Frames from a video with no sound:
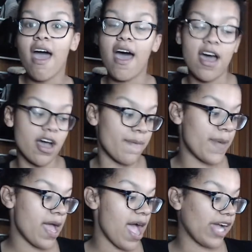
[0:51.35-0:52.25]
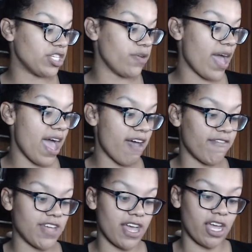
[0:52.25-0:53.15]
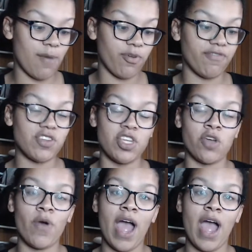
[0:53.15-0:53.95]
I do have a couple of new